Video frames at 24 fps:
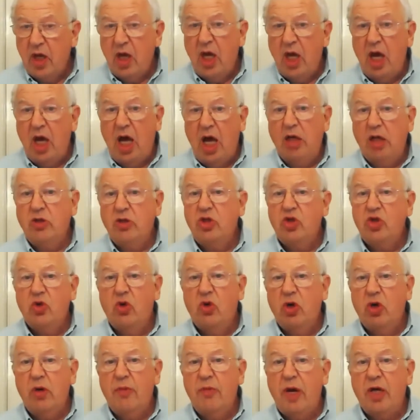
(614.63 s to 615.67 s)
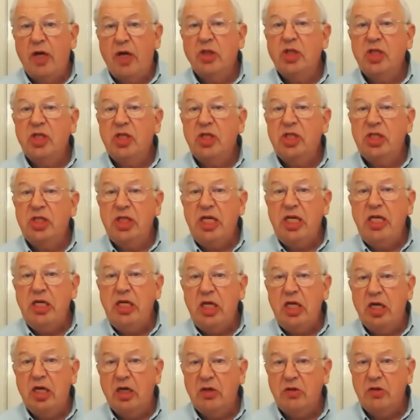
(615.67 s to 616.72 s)
I'll talk about
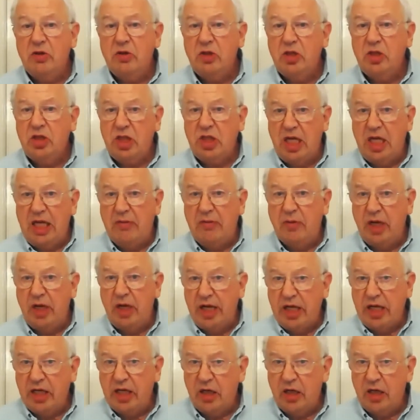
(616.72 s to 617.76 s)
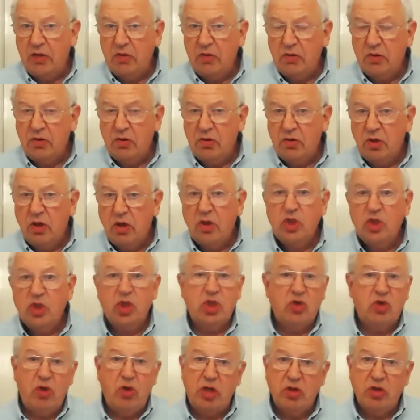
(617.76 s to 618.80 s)
senior team leader
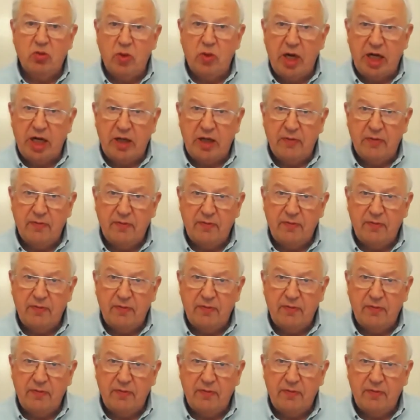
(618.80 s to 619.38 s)
straight away.